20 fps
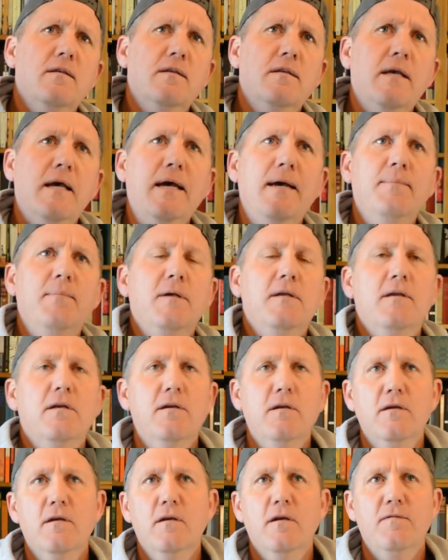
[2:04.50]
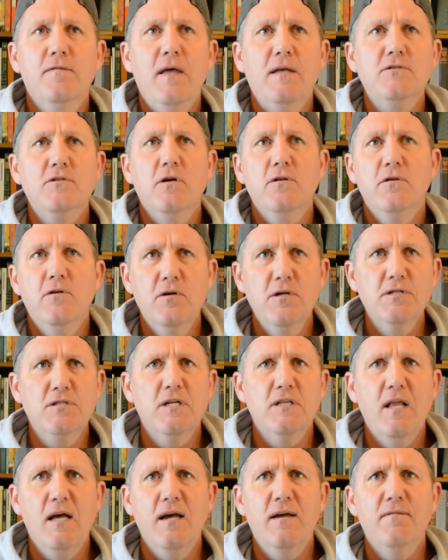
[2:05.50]
Yeah, but if that's all there is
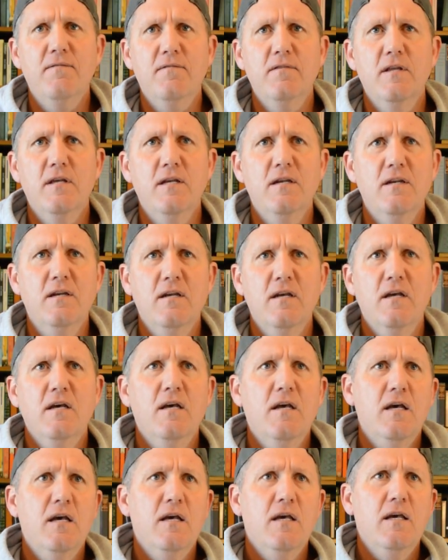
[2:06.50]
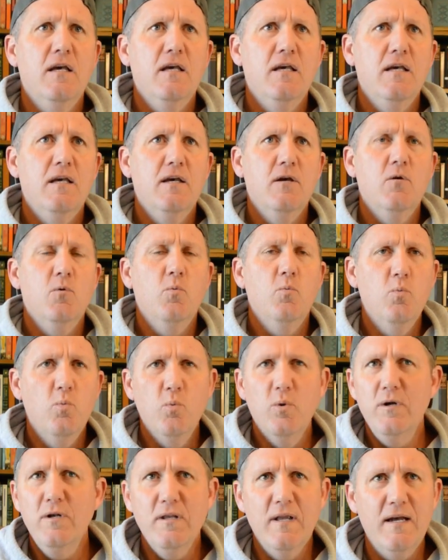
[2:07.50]
to life, then
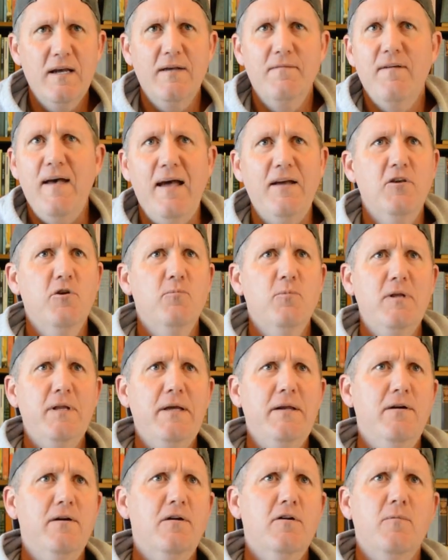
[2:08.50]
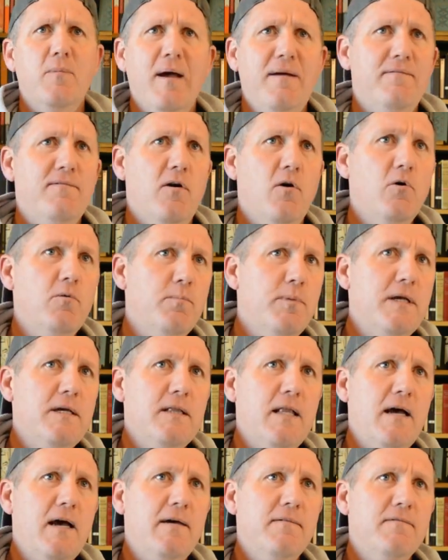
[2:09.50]
wouldn't like a vacuum cleaner or my phone be
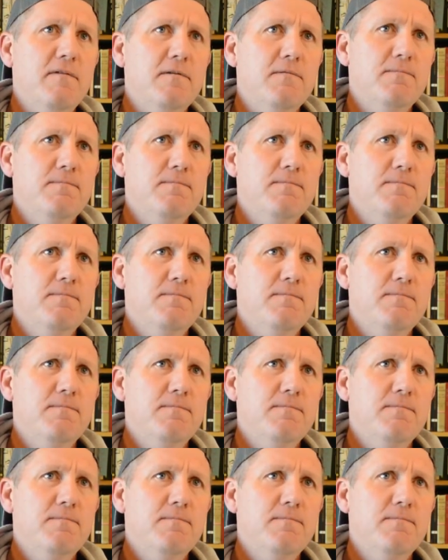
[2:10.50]
alive?